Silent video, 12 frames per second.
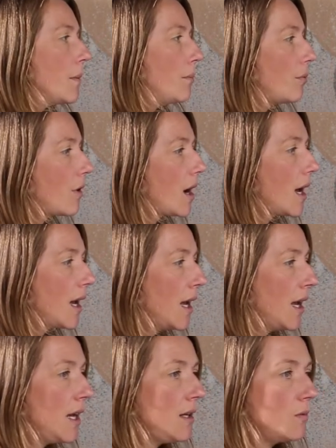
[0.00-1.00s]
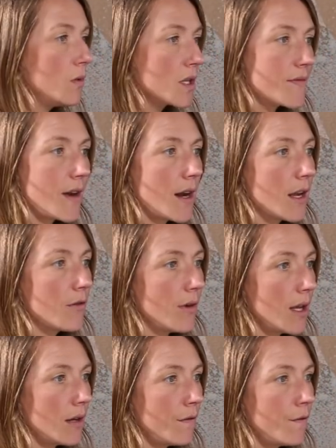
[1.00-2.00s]
the bride was very
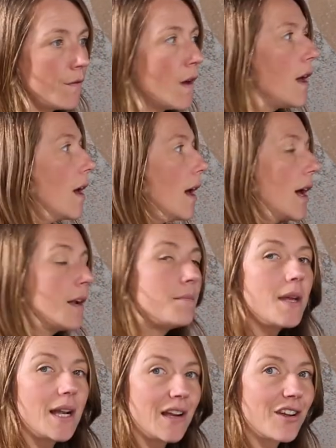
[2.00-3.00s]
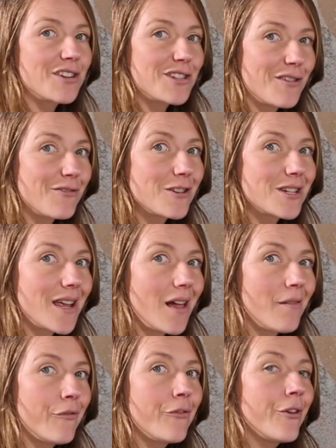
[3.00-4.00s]
creative and made a lot of stuff
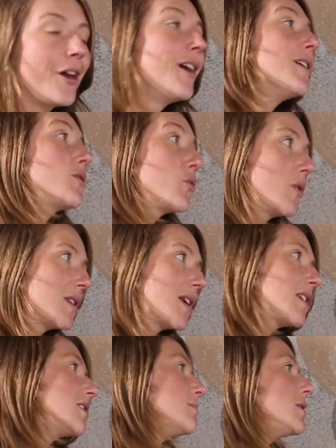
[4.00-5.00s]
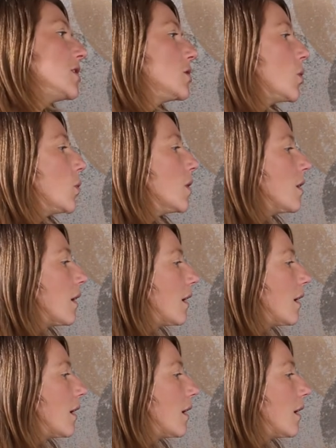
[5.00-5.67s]
herself. So this has to be shown.